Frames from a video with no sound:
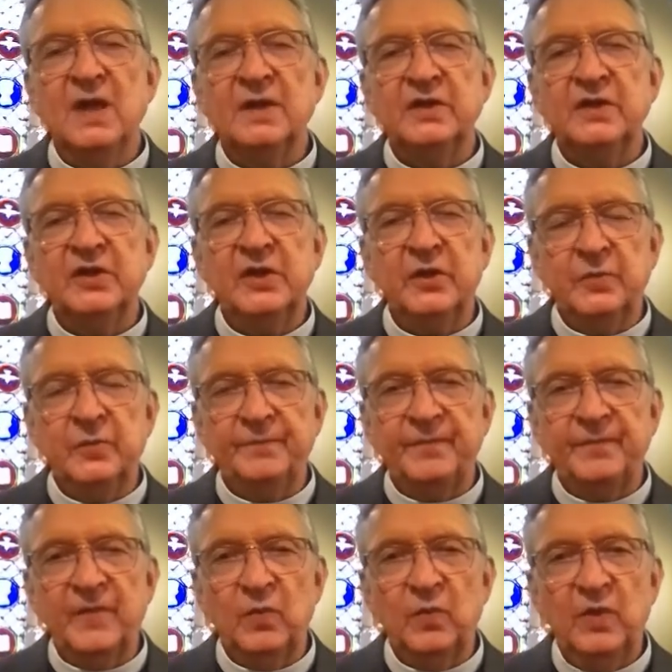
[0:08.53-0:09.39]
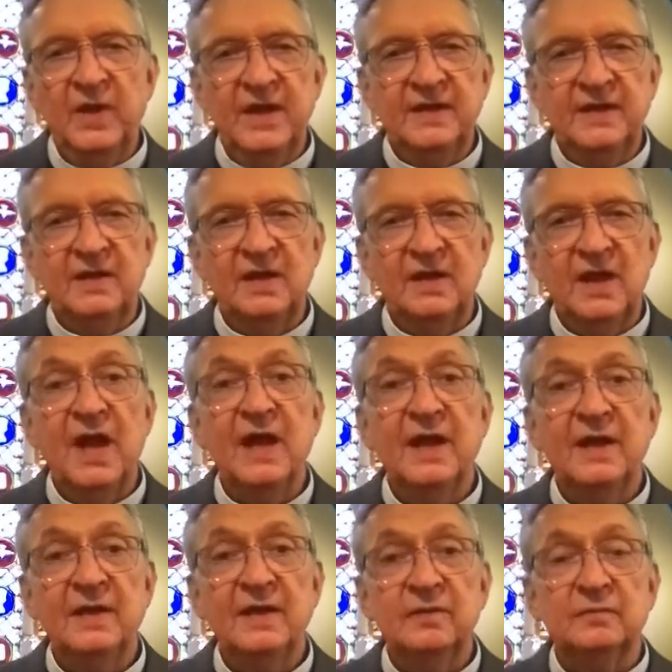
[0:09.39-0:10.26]
You know, when
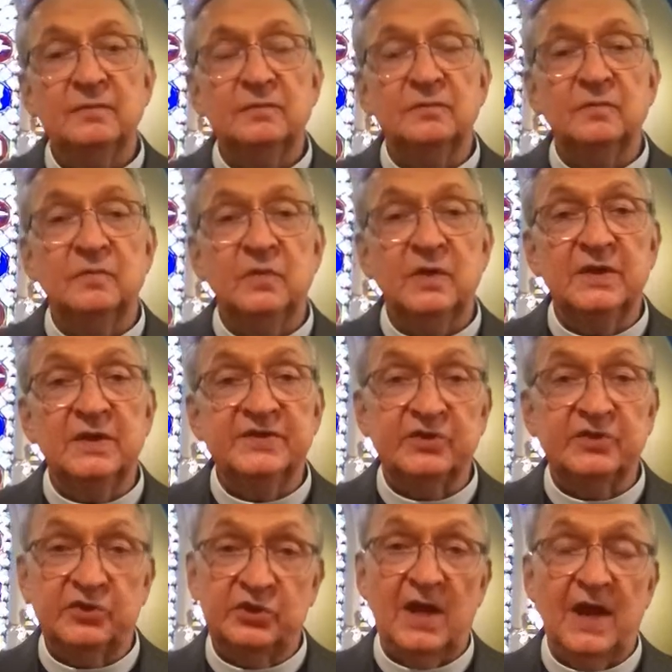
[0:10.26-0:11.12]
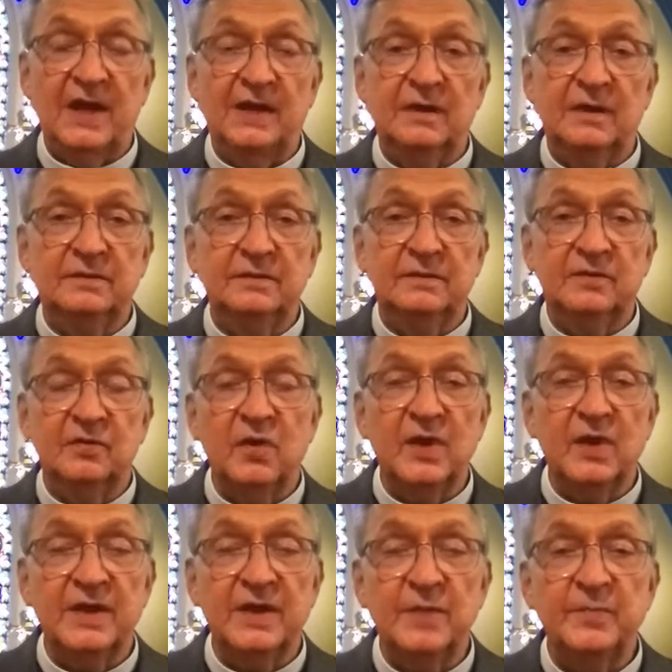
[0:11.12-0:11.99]
I was a child
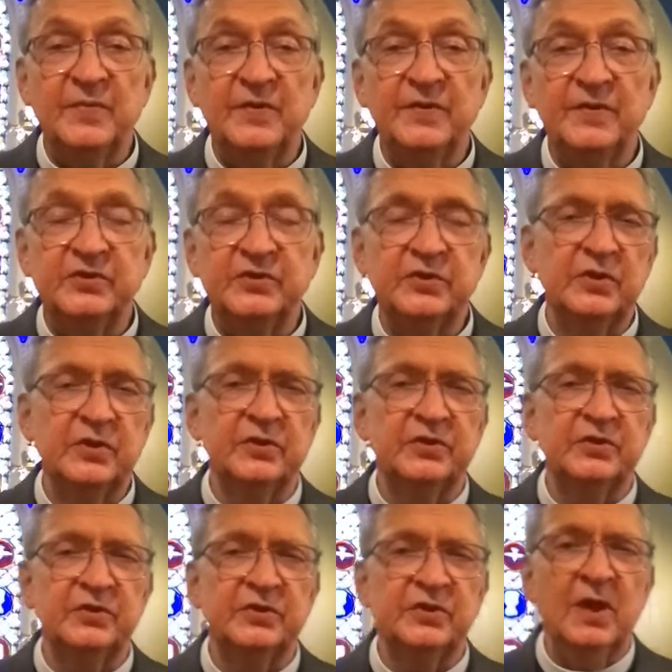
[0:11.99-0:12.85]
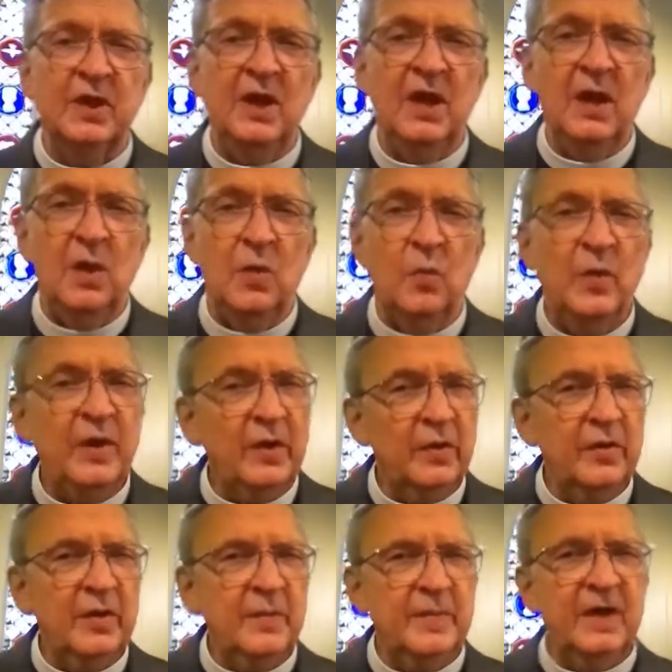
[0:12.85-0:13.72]
growing up in the church, we
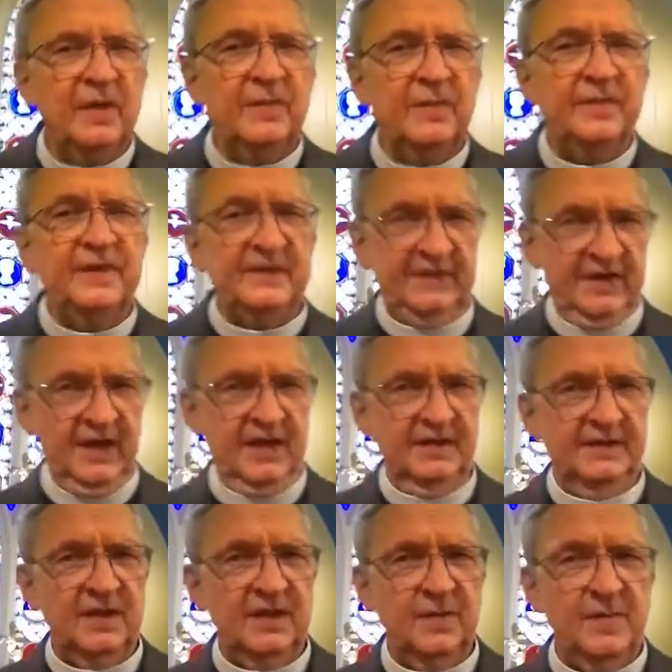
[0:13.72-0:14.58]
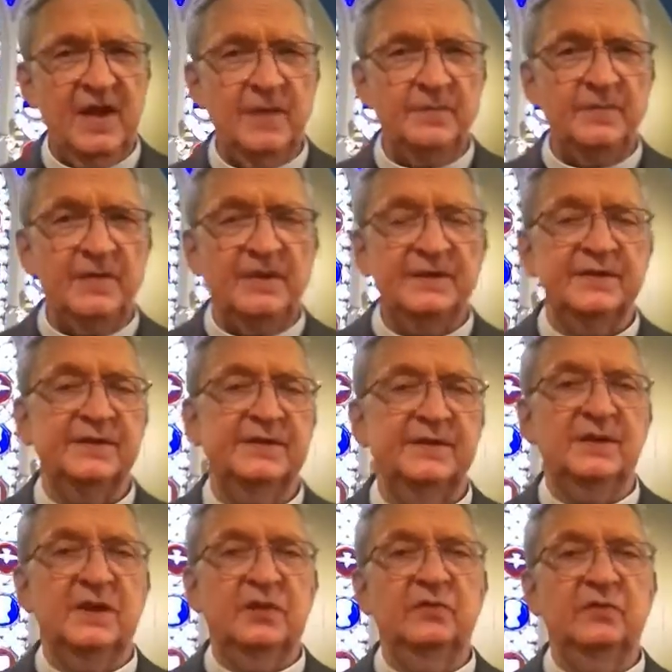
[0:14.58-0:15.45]
heard about the 10
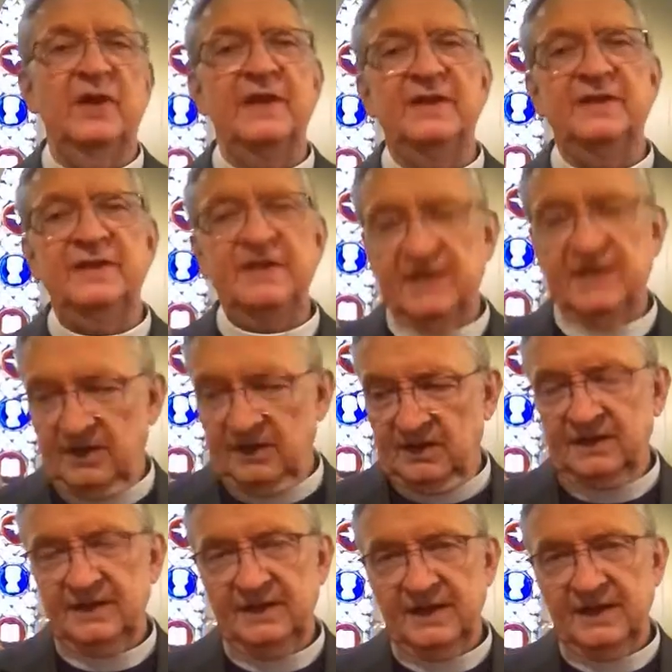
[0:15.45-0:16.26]
Commandments a great deal.